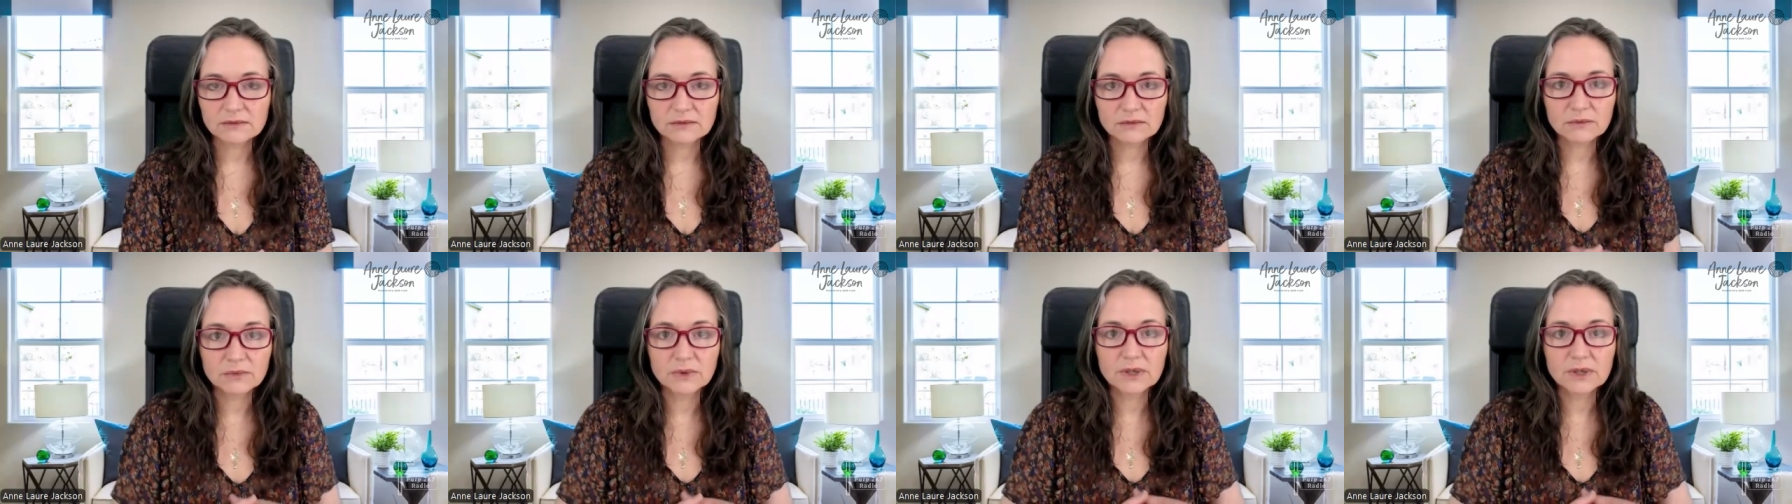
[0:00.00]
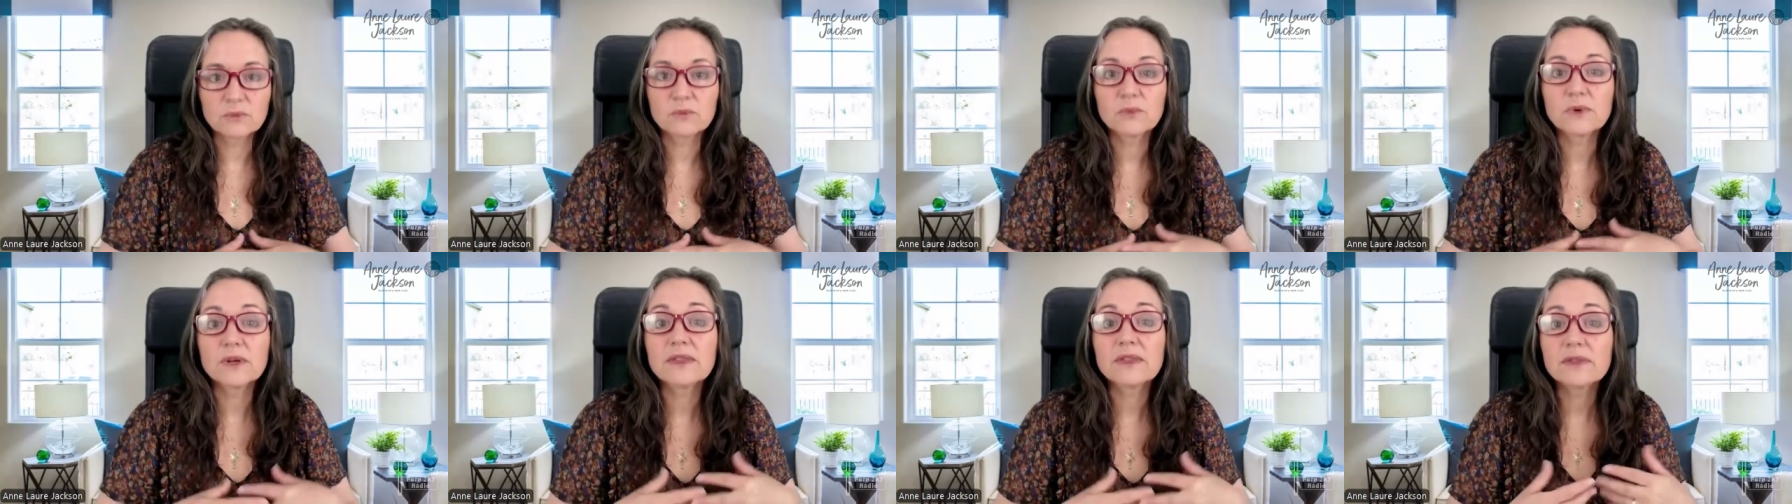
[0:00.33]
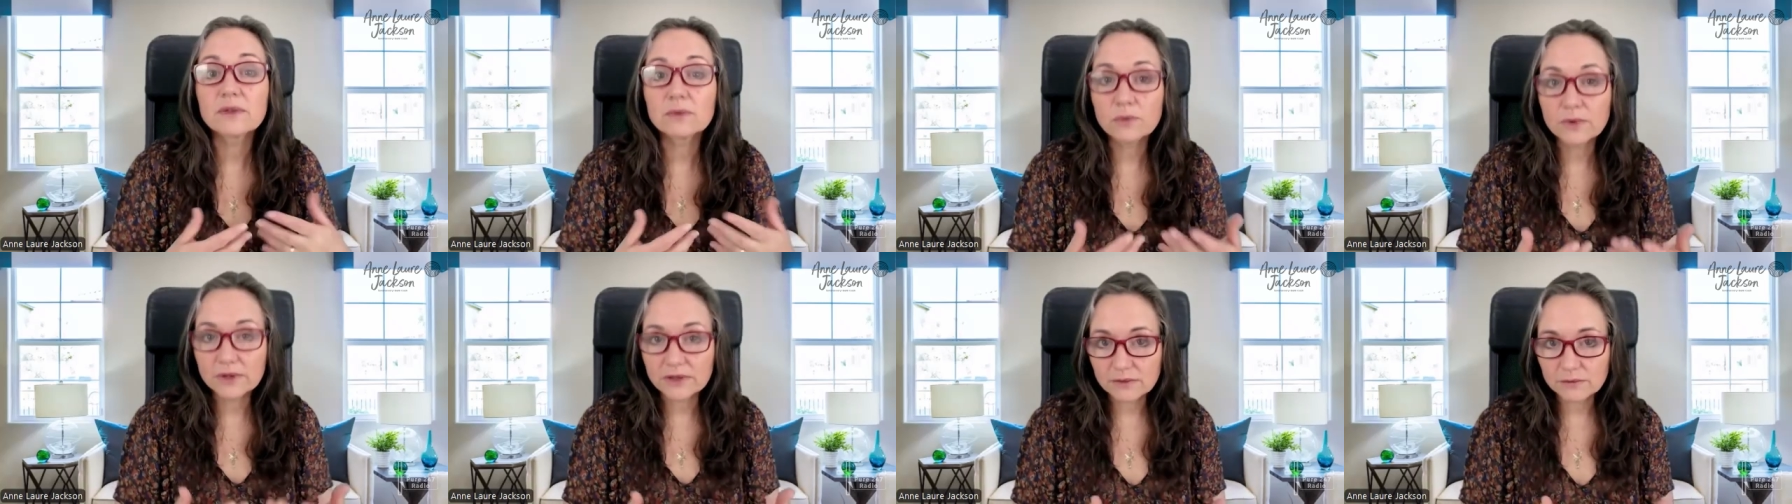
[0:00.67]

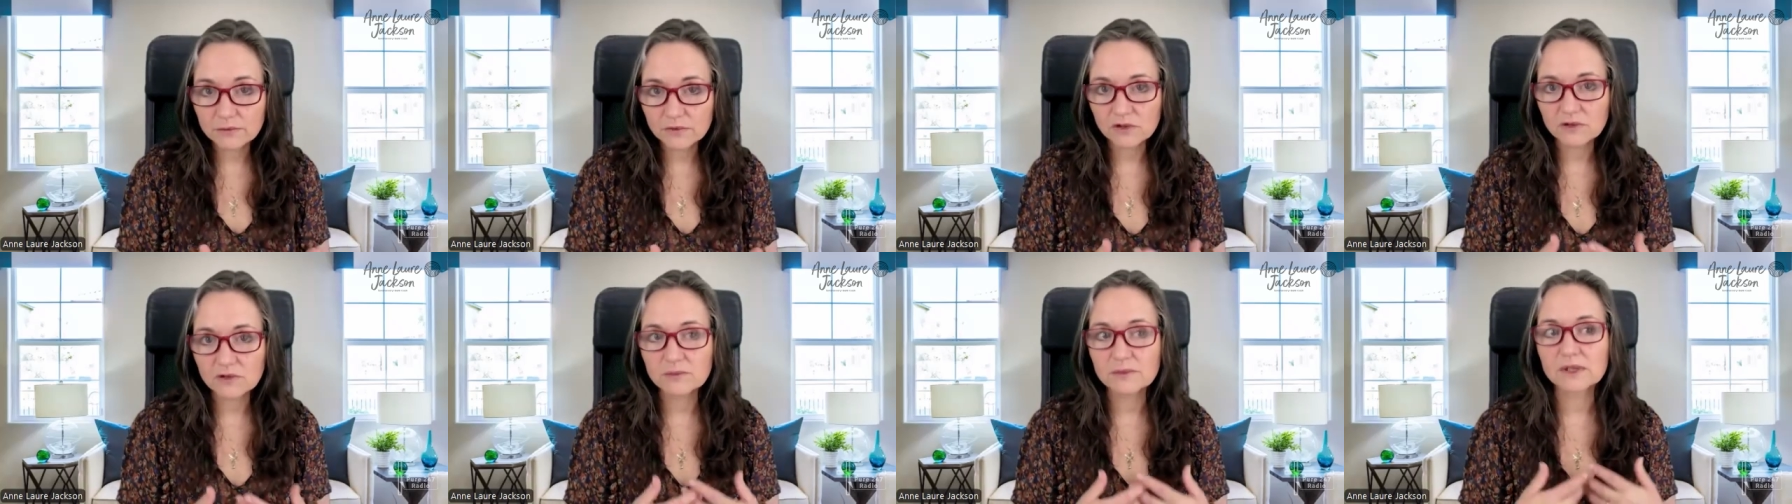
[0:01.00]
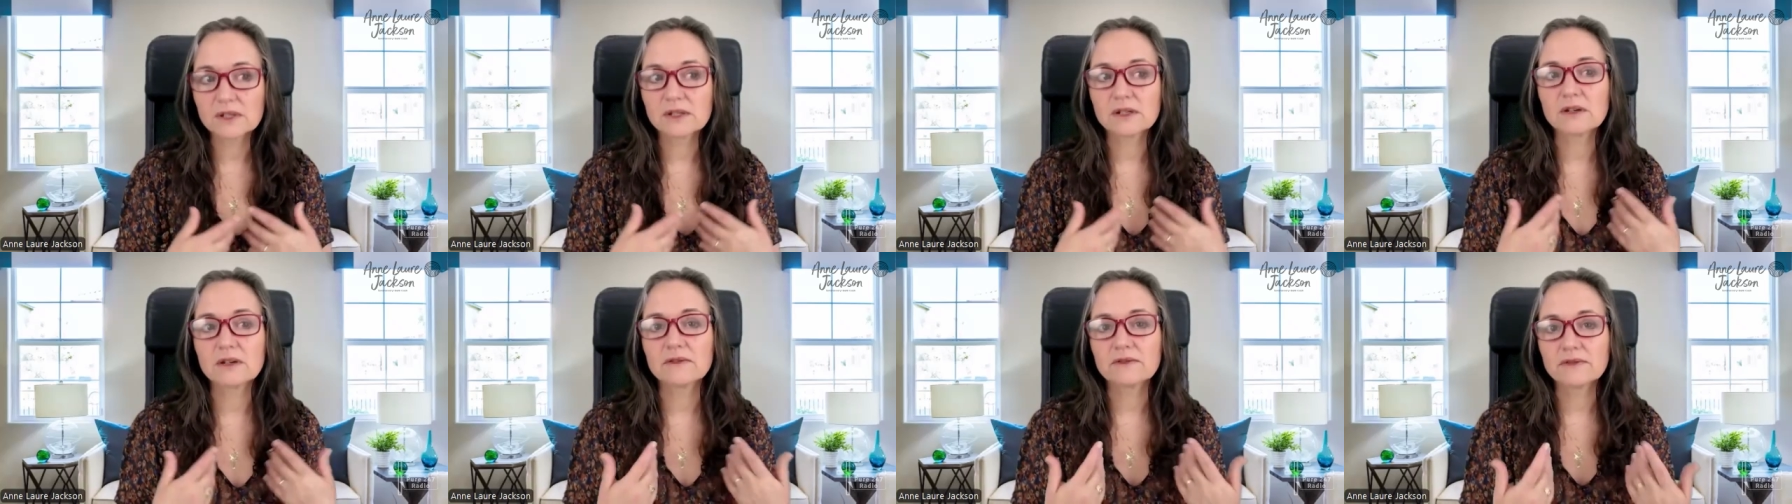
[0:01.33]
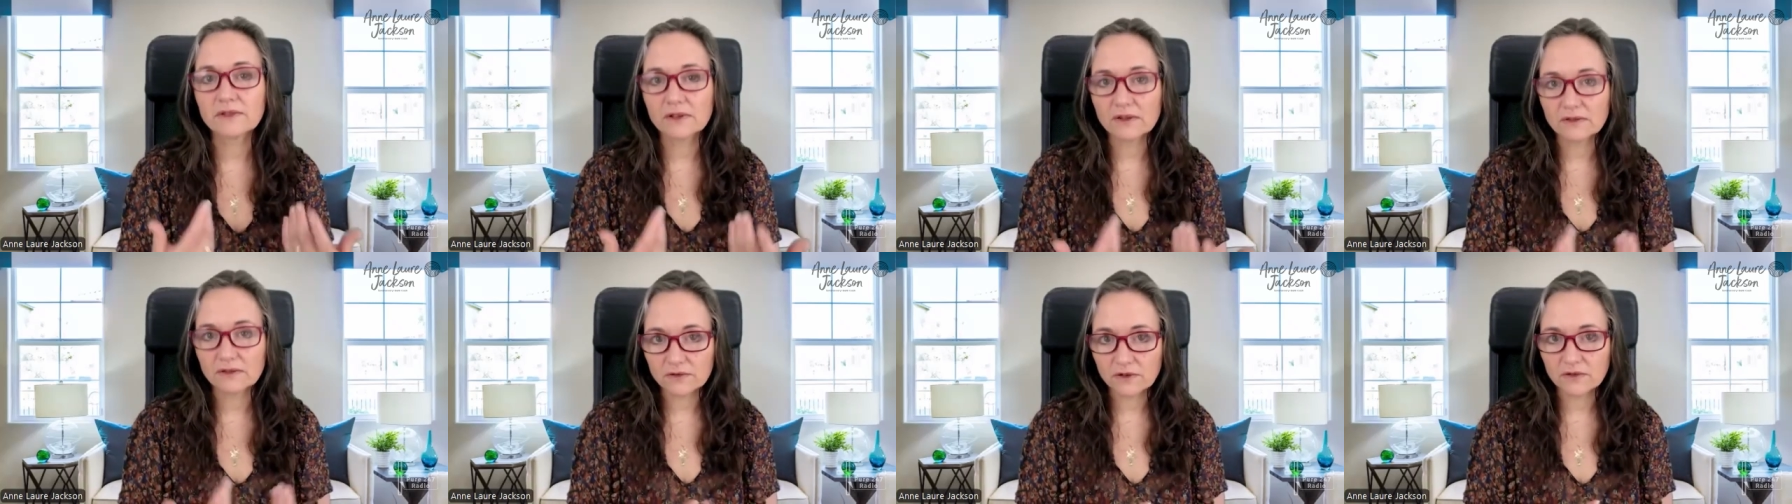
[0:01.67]
the movement
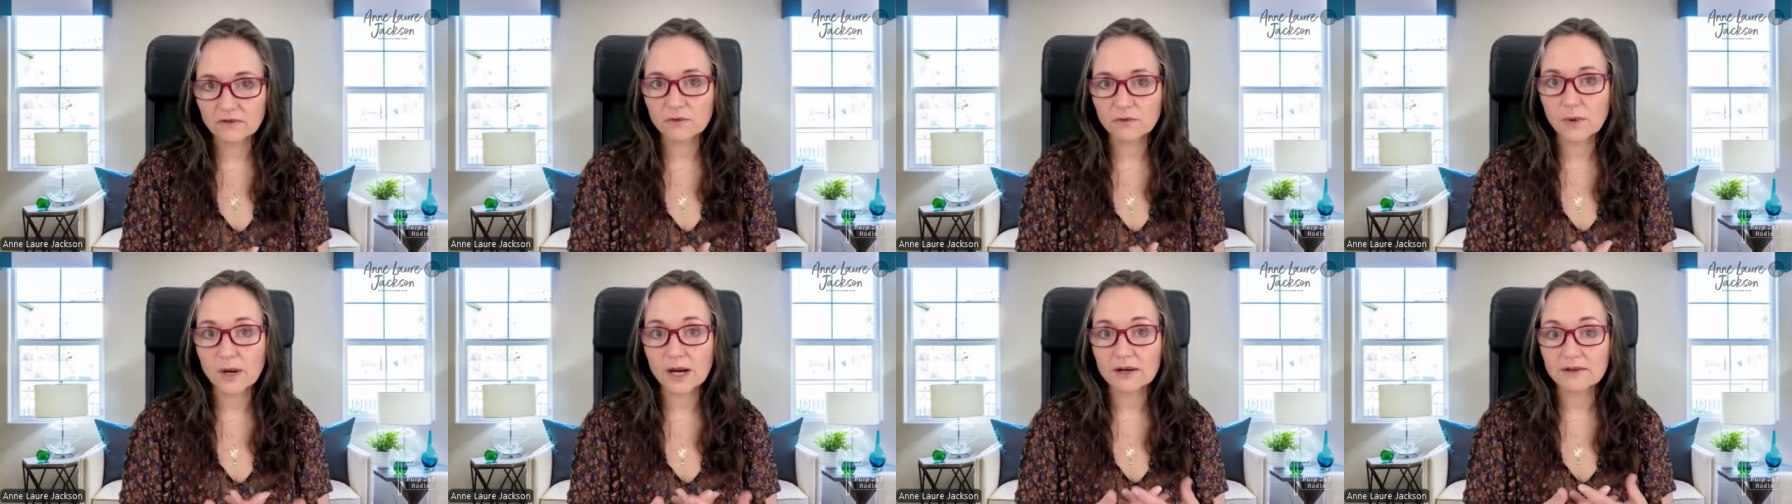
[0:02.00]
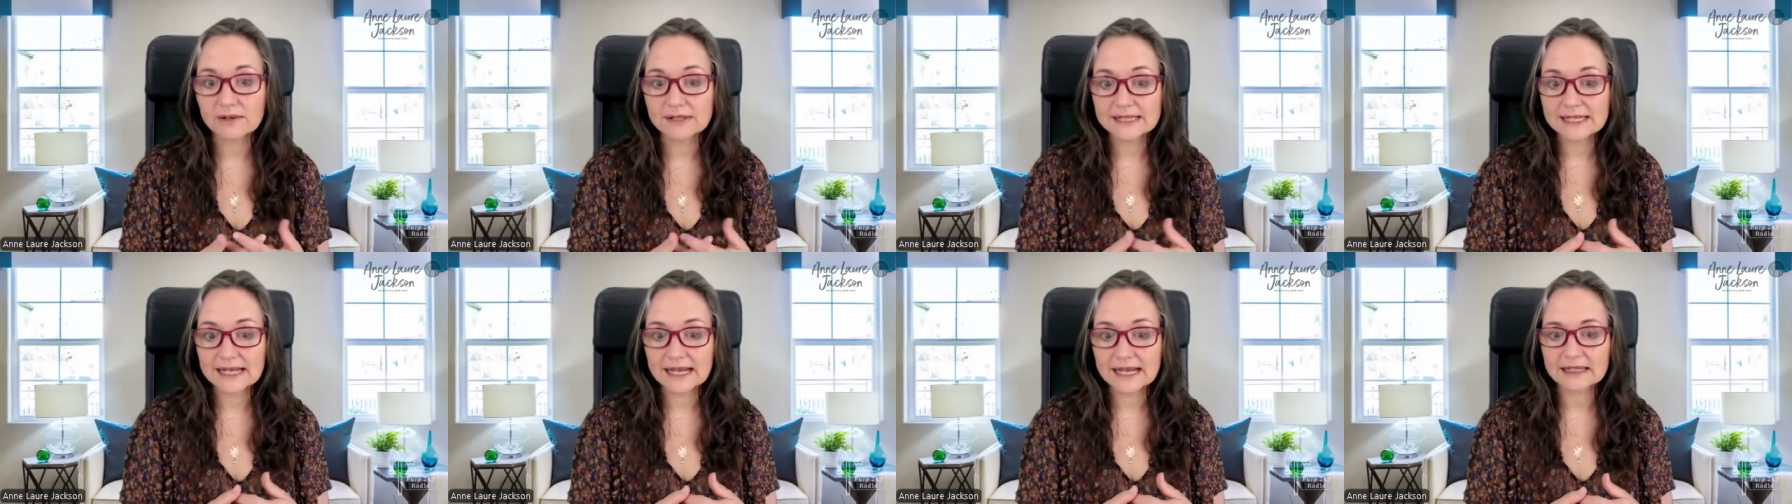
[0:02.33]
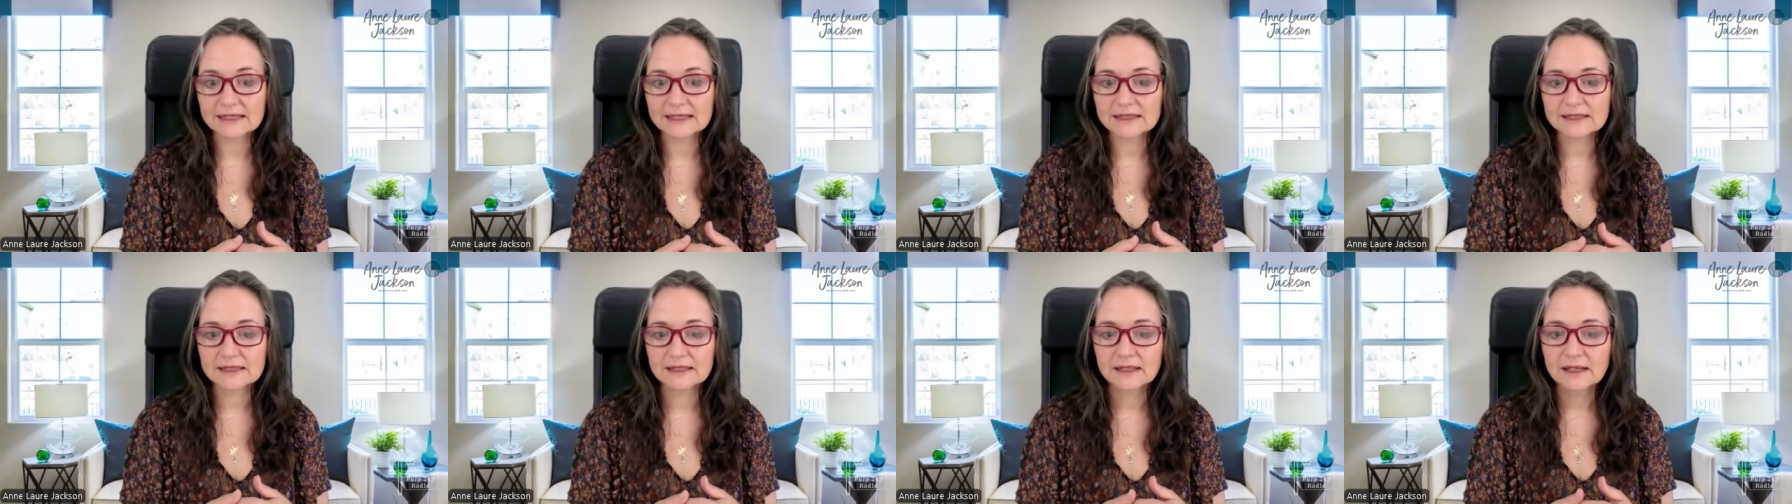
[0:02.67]
of where it's
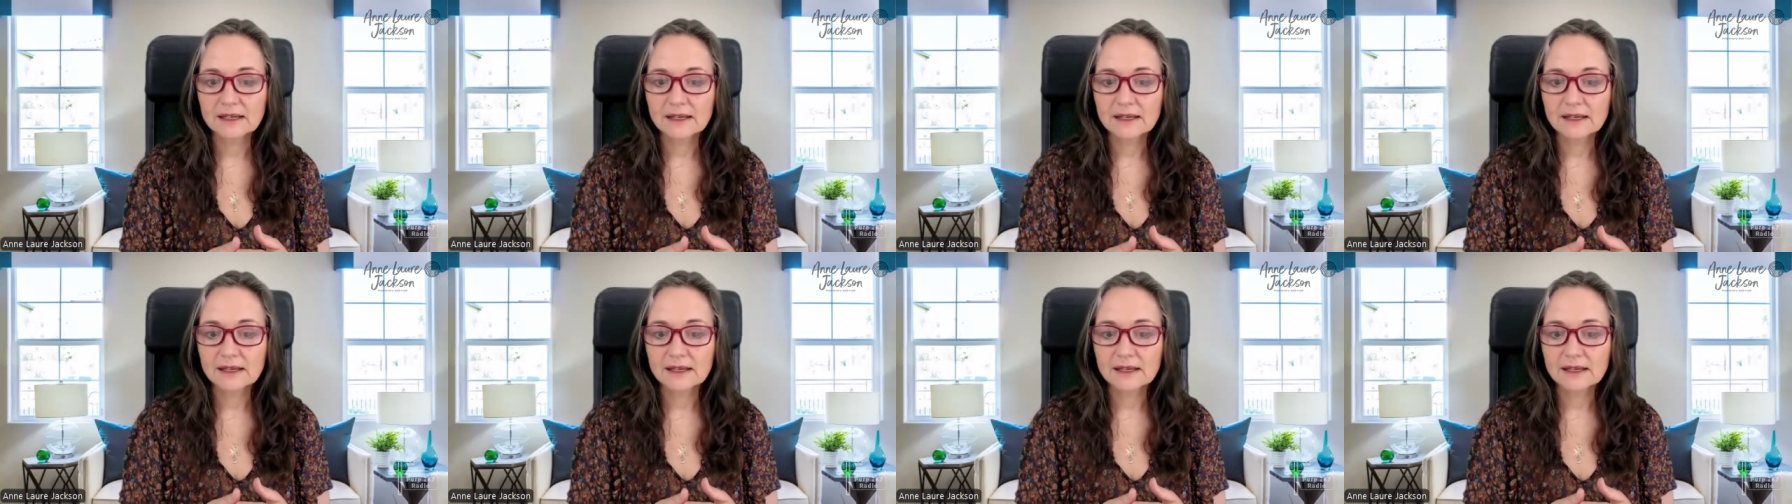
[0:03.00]
at.